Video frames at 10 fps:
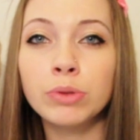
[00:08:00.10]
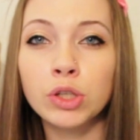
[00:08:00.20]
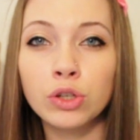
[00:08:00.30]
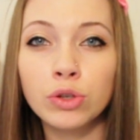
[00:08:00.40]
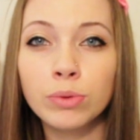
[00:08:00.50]

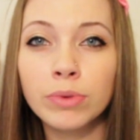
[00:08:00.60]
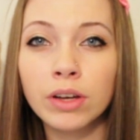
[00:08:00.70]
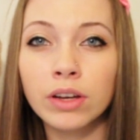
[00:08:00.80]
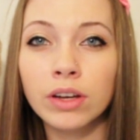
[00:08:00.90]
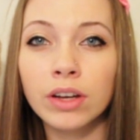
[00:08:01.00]
Blume.
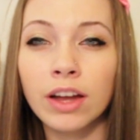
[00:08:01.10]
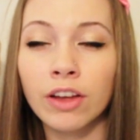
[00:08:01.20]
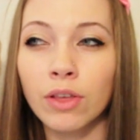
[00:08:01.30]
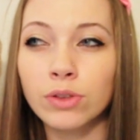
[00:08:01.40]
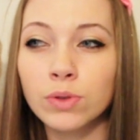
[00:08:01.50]

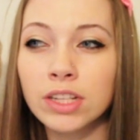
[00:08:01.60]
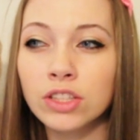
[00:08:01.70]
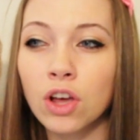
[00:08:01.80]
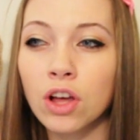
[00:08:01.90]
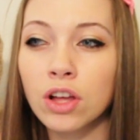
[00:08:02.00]
Are those what
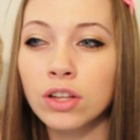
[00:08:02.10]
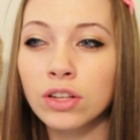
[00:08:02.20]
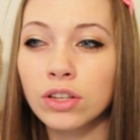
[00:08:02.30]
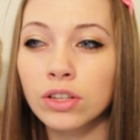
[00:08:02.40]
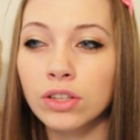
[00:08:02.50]
it's
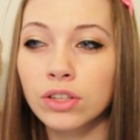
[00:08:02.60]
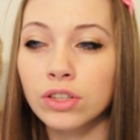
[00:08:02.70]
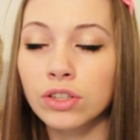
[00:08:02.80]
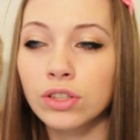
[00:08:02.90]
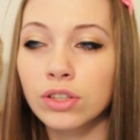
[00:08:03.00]
called?
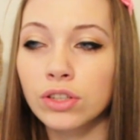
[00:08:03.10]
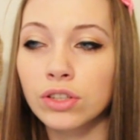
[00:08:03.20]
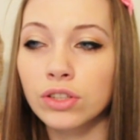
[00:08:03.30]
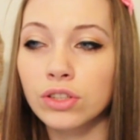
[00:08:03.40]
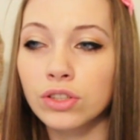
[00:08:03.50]

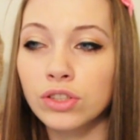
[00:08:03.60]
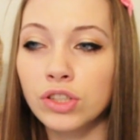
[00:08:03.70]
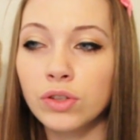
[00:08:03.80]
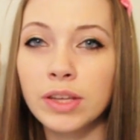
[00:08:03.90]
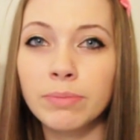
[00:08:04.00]

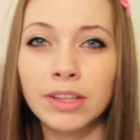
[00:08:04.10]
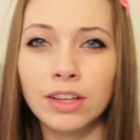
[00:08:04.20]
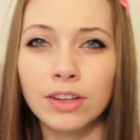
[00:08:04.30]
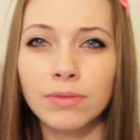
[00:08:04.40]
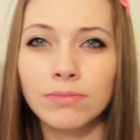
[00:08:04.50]
Judy
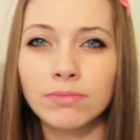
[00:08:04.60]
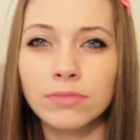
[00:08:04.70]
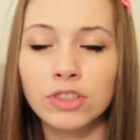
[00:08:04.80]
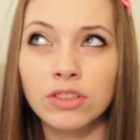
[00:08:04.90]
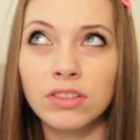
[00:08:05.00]
Blume.
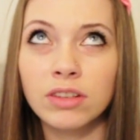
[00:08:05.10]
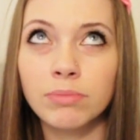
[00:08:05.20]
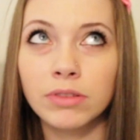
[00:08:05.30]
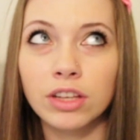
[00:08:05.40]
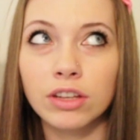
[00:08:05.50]
Judy
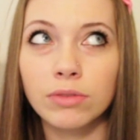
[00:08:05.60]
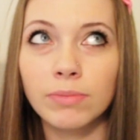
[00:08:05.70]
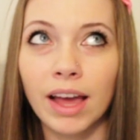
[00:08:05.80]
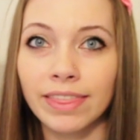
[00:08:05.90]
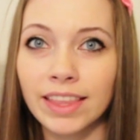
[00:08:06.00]
Blume.
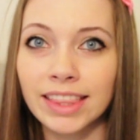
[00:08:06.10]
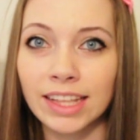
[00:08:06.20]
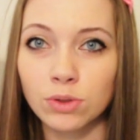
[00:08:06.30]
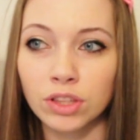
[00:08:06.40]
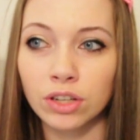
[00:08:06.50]
I think
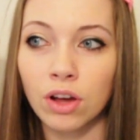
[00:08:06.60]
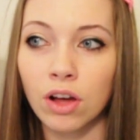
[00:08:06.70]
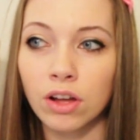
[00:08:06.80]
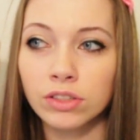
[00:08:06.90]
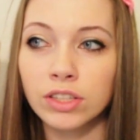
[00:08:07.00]
that's what they're
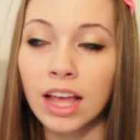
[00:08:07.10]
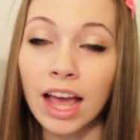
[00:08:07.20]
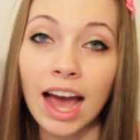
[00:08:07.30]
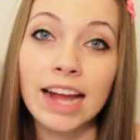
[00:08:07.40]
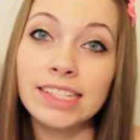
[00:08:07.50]
called.
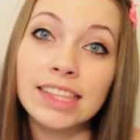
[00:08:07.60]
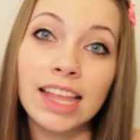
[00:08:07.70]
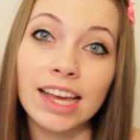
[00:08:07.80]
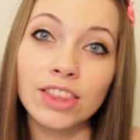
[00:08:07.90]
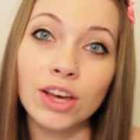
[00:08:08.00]
I did
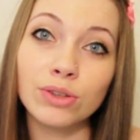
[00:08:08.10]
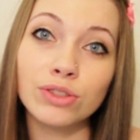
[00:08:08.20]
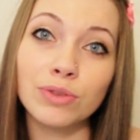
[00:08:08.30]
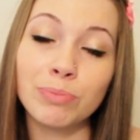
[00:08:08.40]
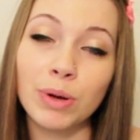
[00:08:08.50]
like
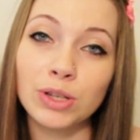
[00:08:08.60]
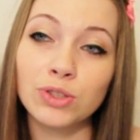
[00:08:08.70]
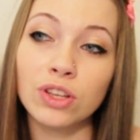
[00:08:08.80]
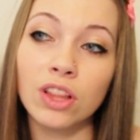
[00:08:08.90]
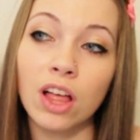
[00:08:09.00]
those books a